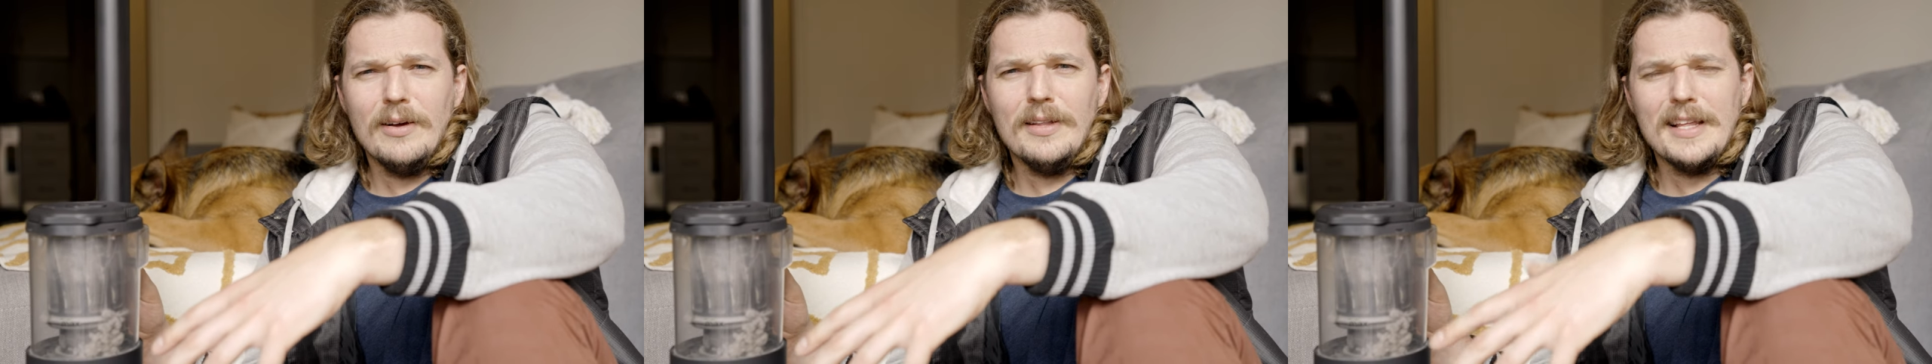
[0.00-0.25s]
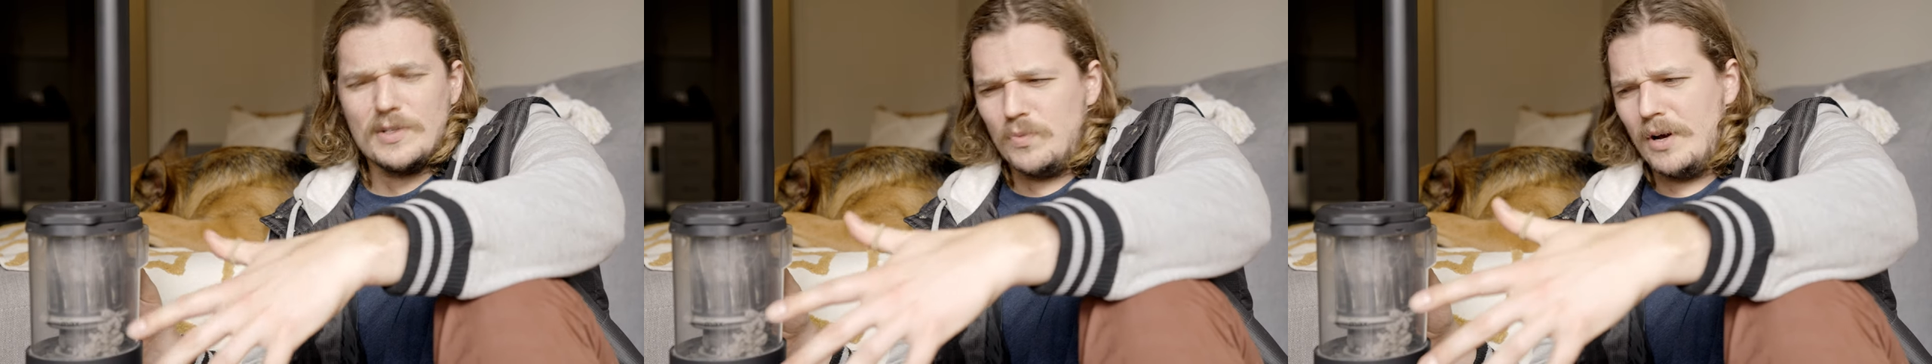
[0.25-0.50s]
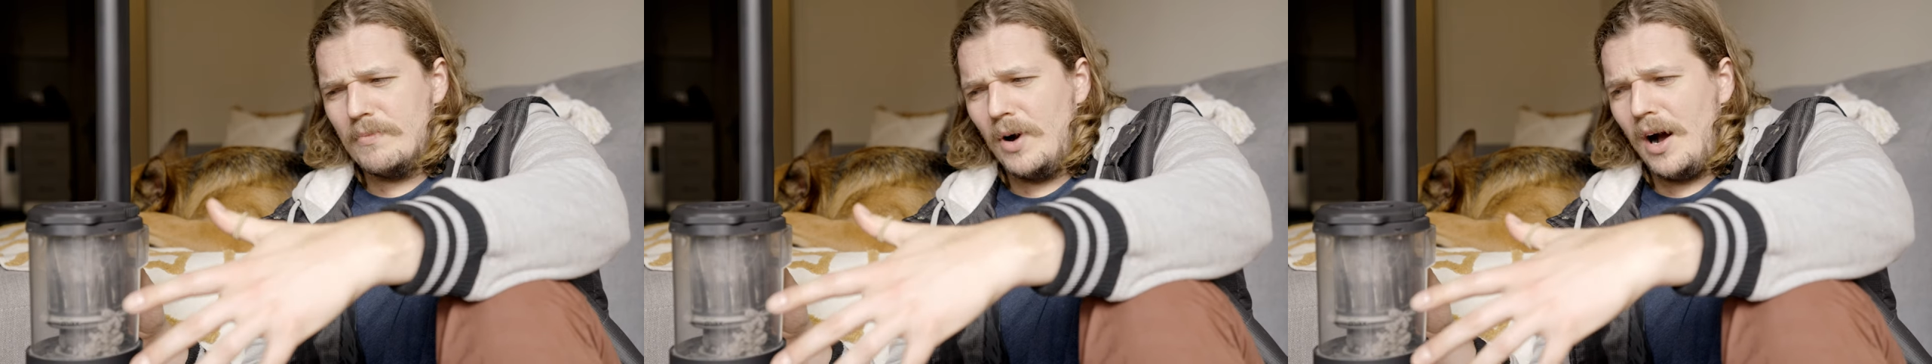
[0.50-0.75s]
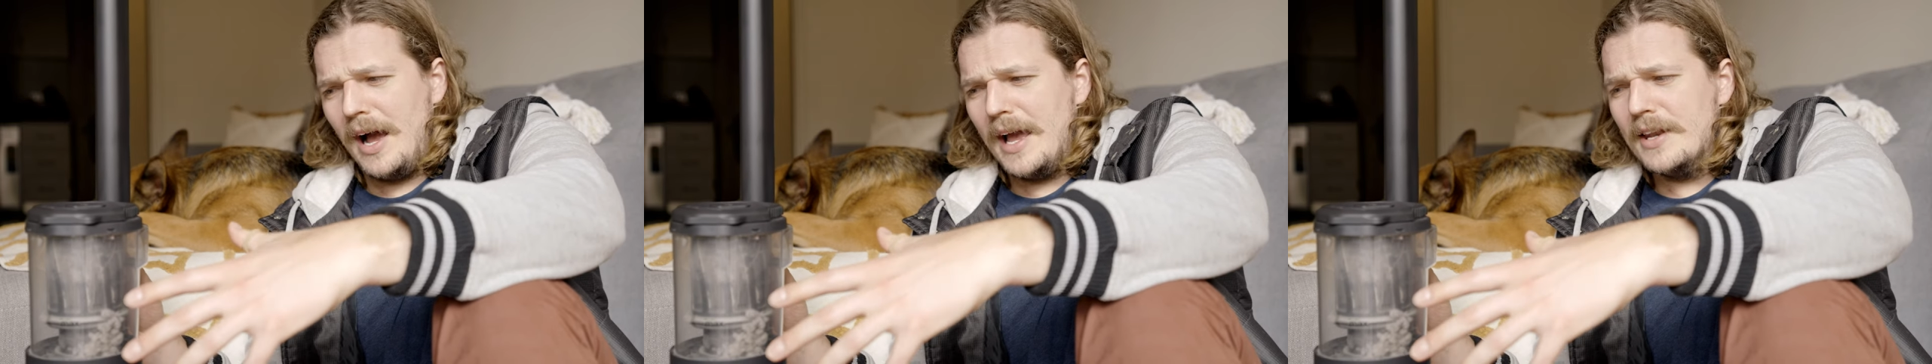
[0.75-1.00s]
That's what
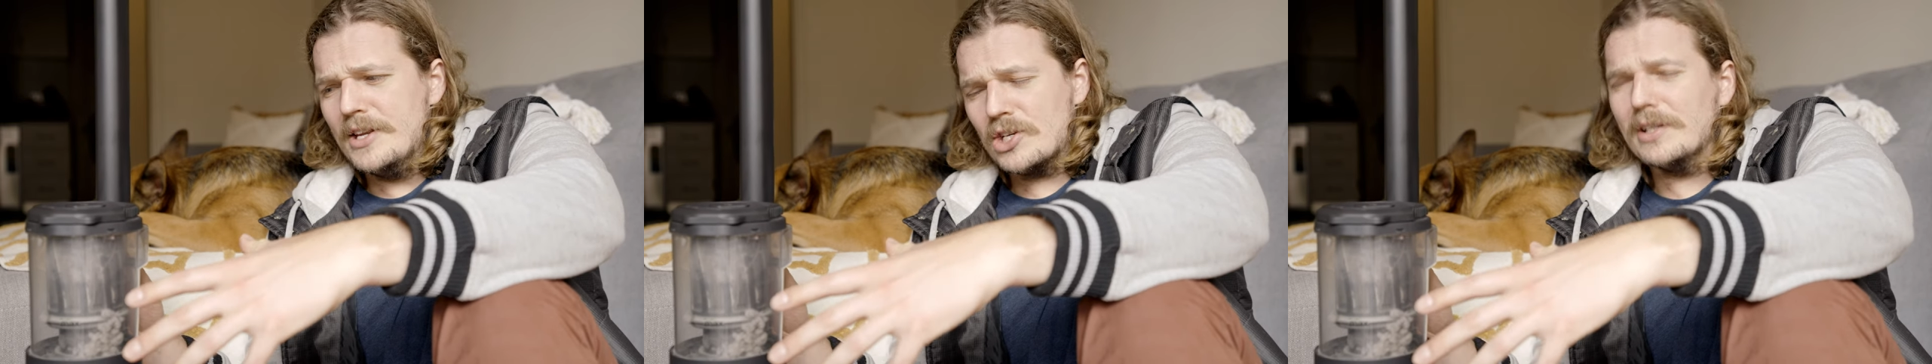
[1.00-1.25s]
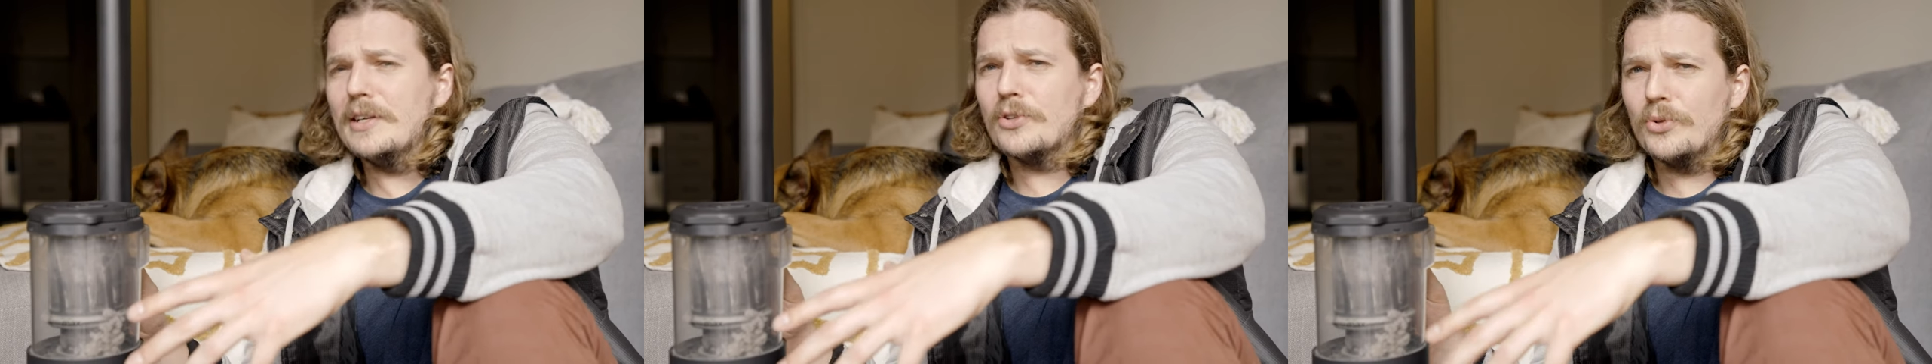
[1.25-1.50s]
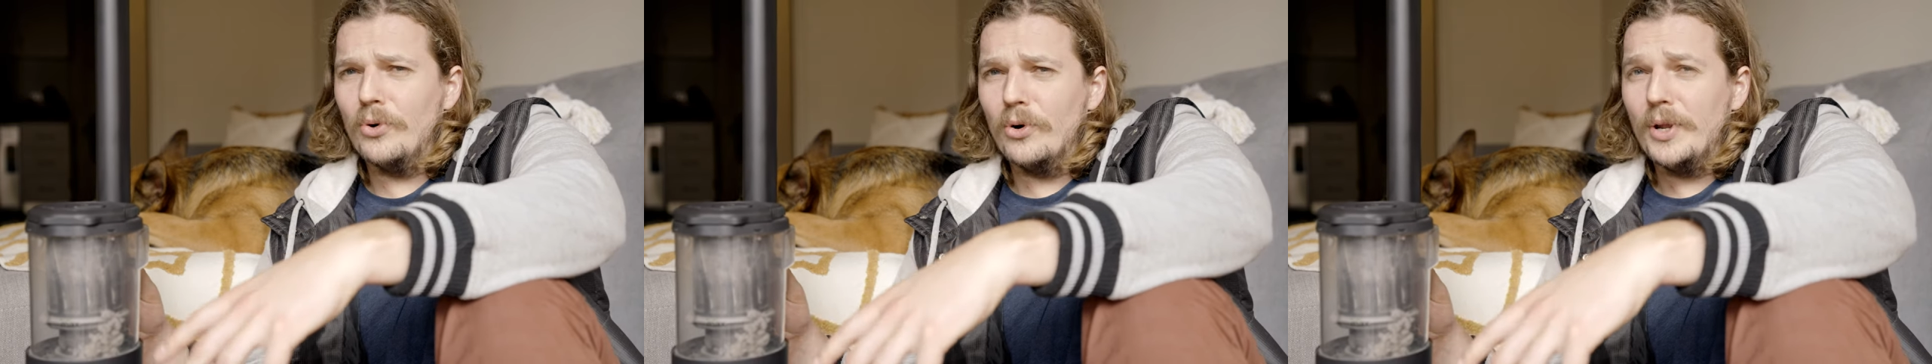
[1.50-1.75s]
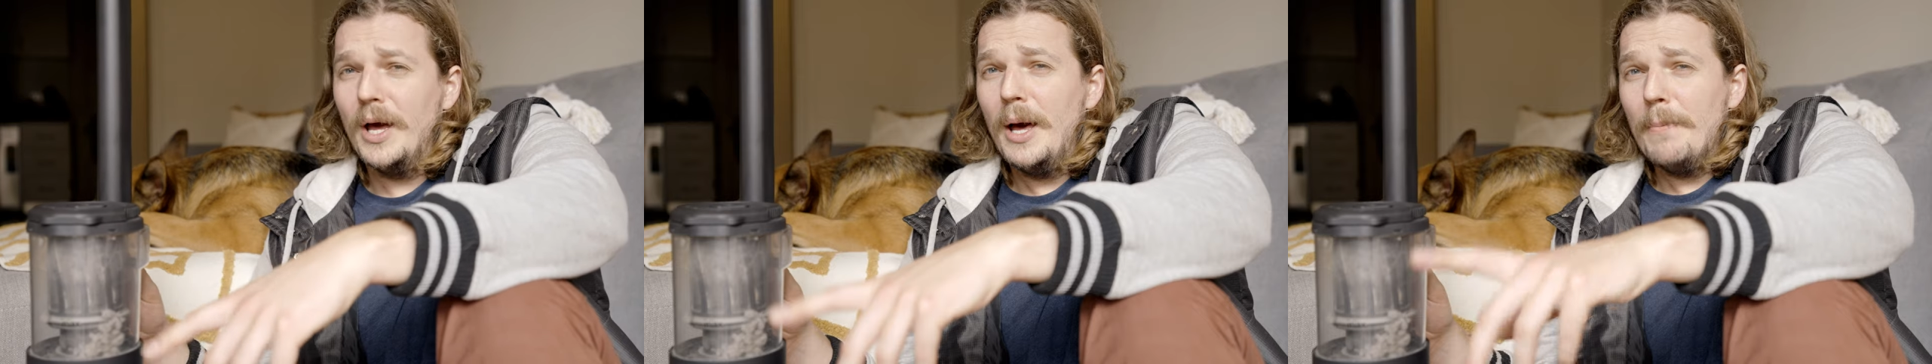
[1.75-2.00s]
I initially
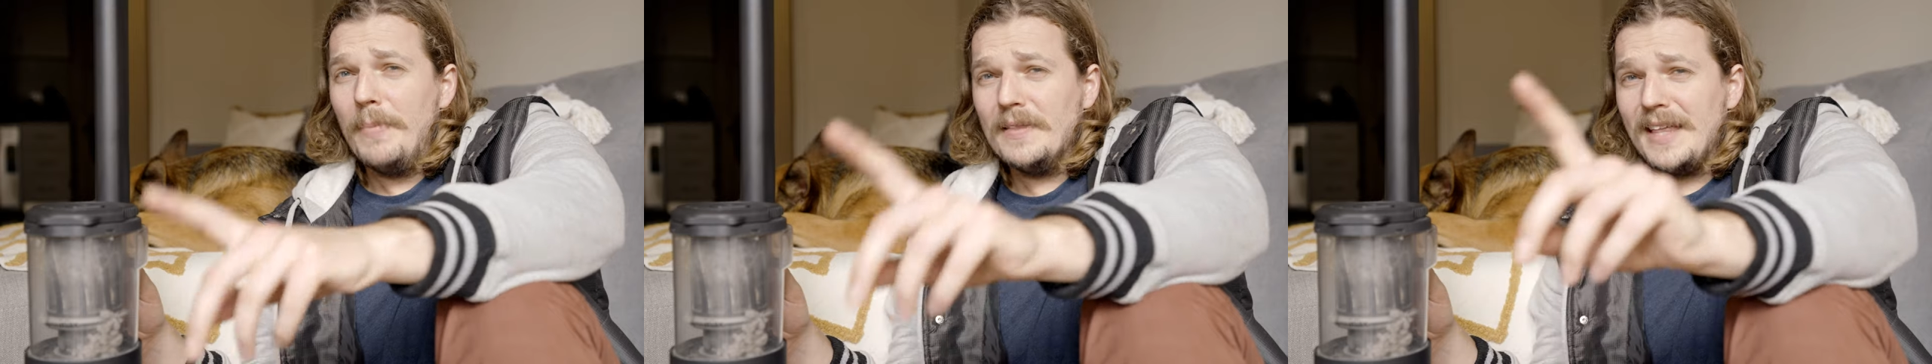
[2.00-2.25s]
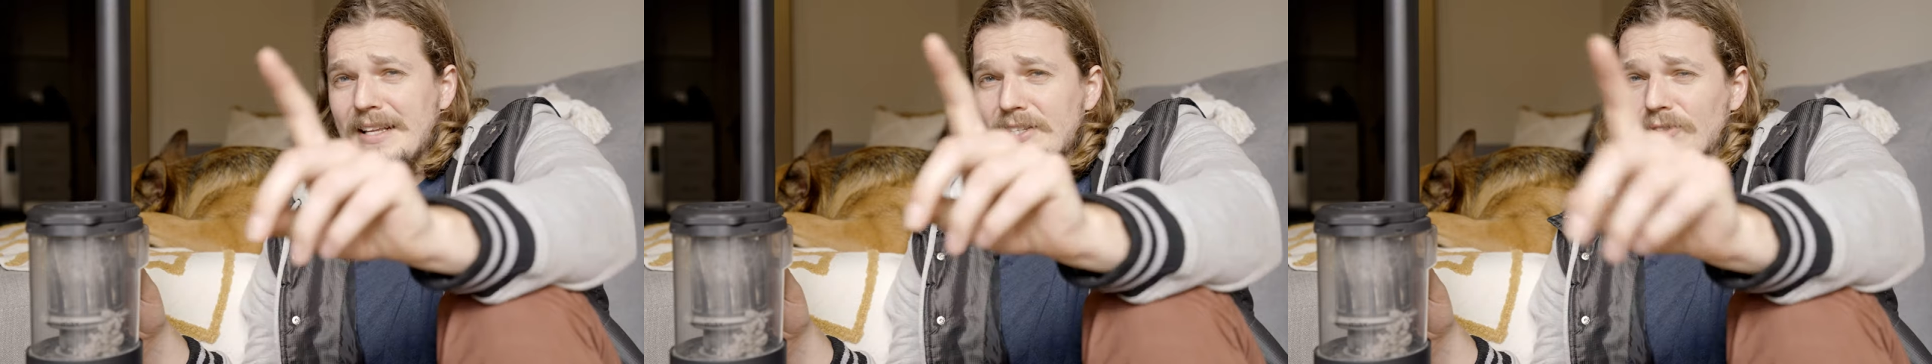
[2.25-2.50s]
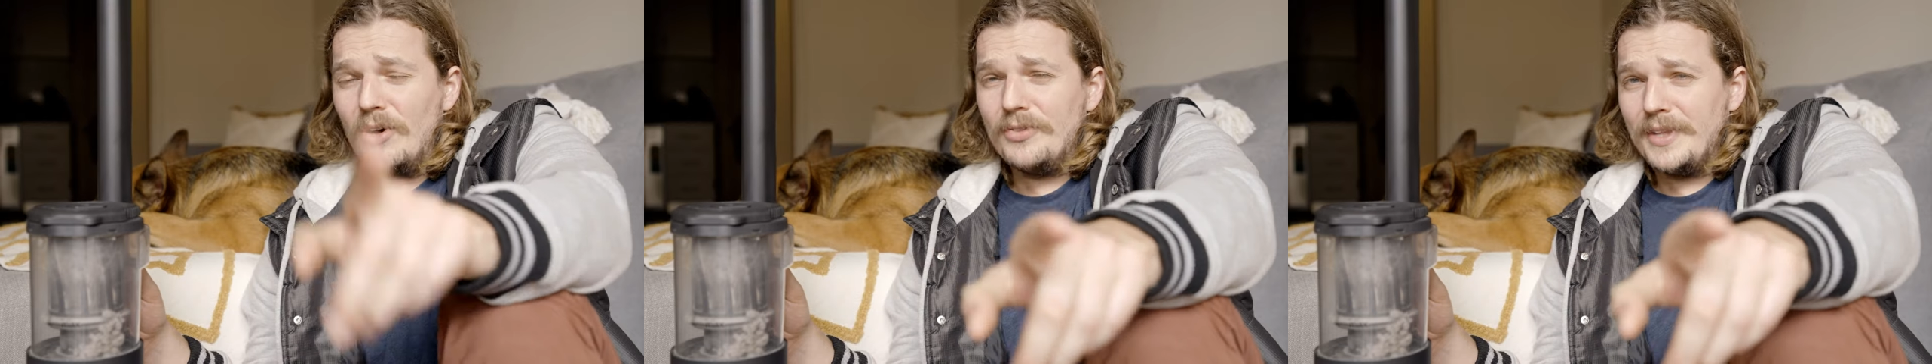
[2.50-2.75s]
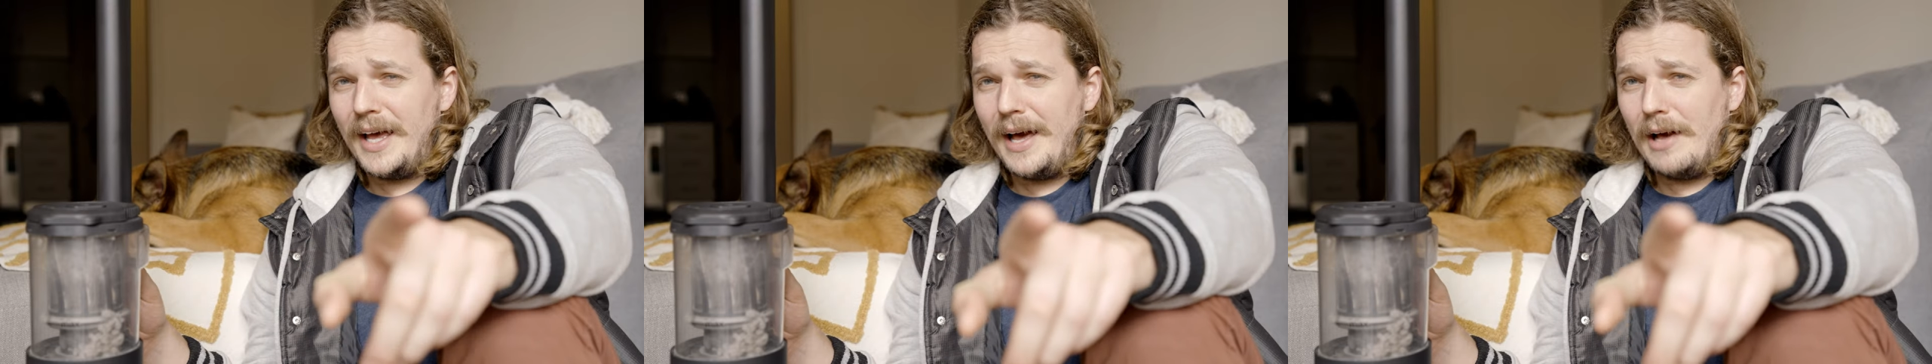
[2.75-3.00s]
thought, but that's
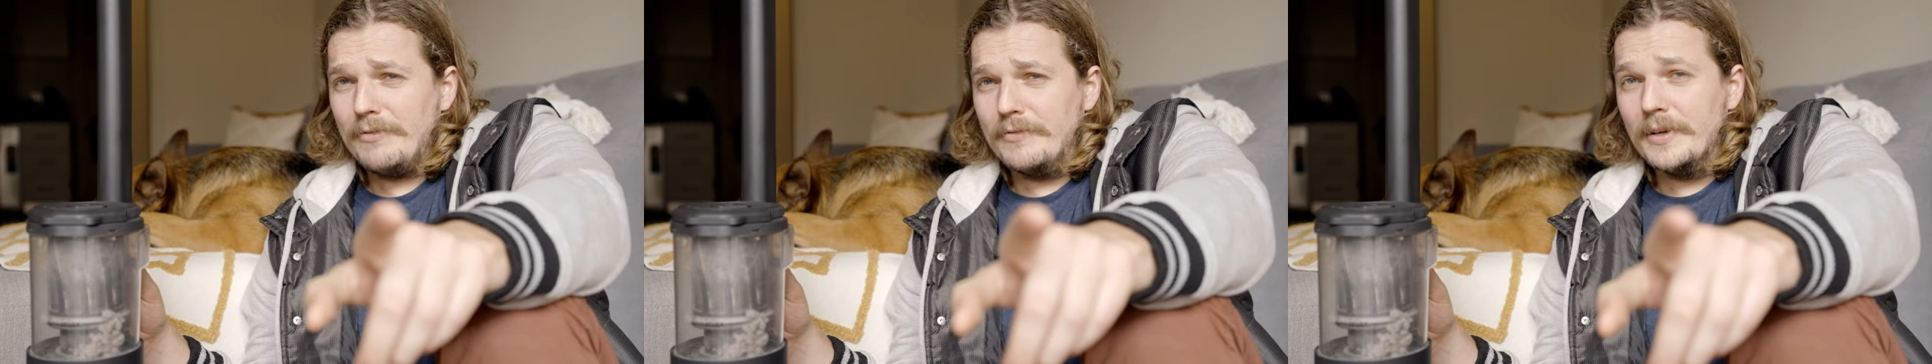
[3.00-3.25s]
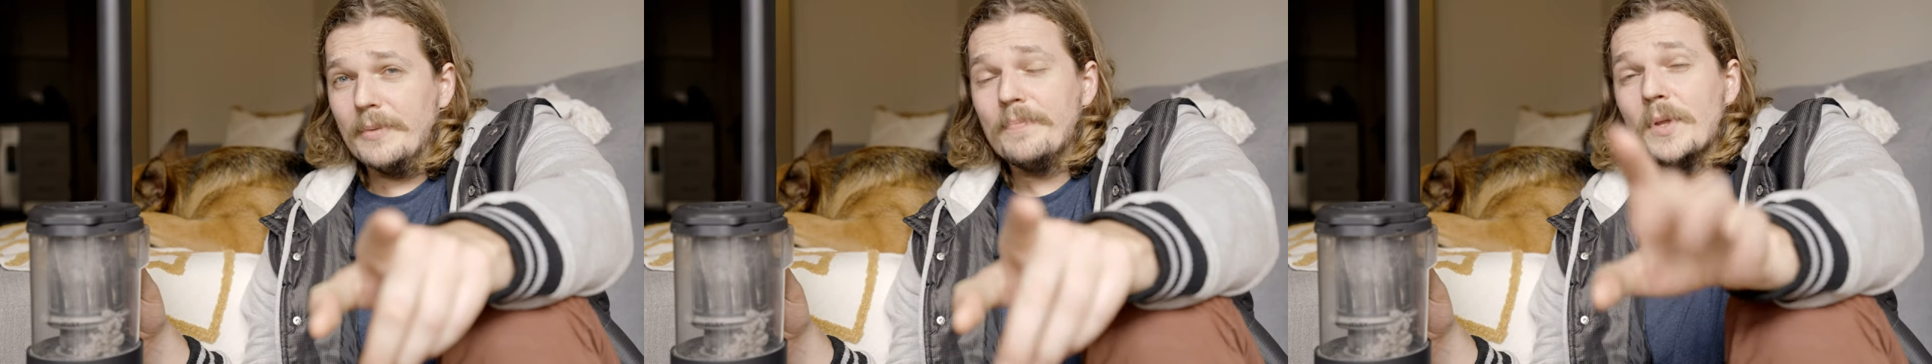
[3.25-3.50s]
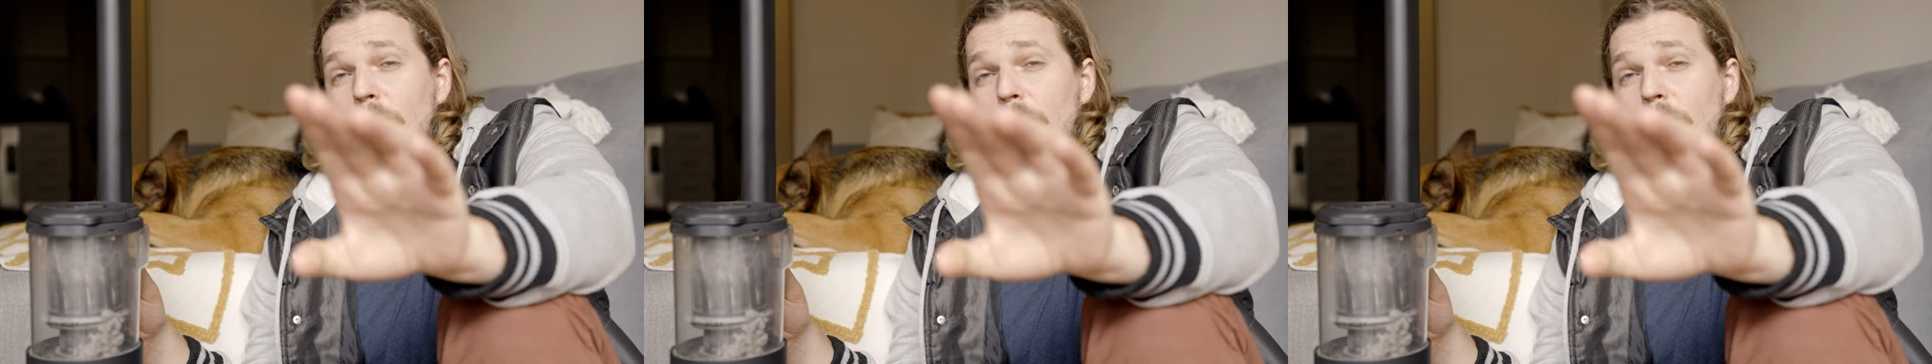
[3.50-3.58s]
not the half of it.